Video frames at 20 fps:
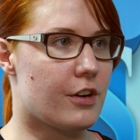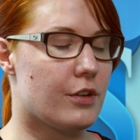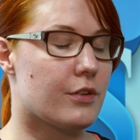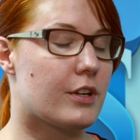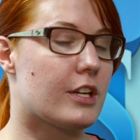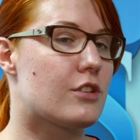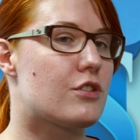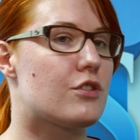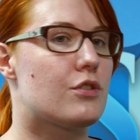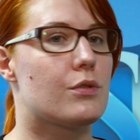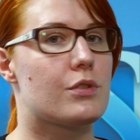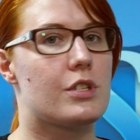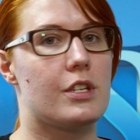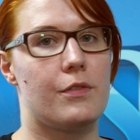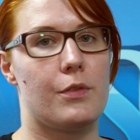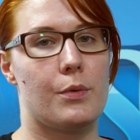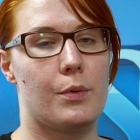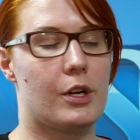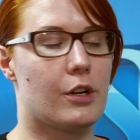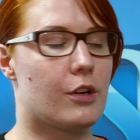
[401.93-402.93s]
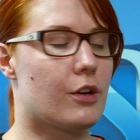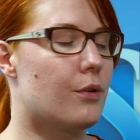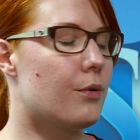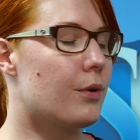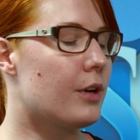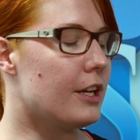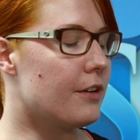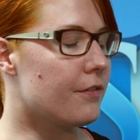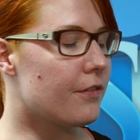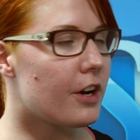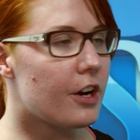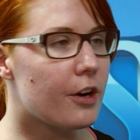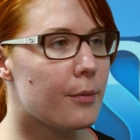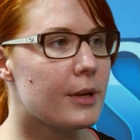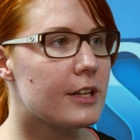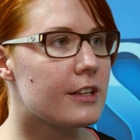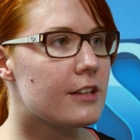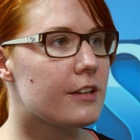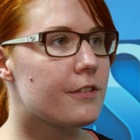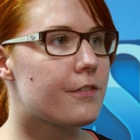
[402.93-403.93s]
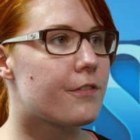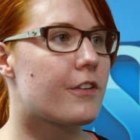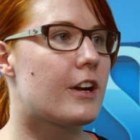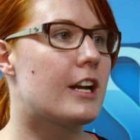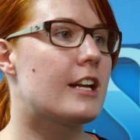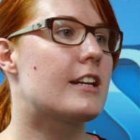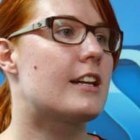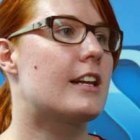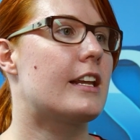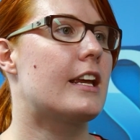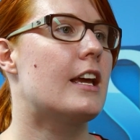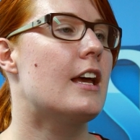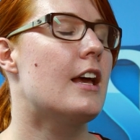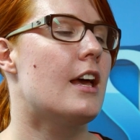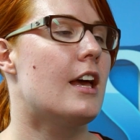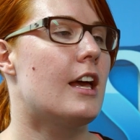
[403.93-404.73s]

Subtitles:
You can choose if you want to go environmentally friendly,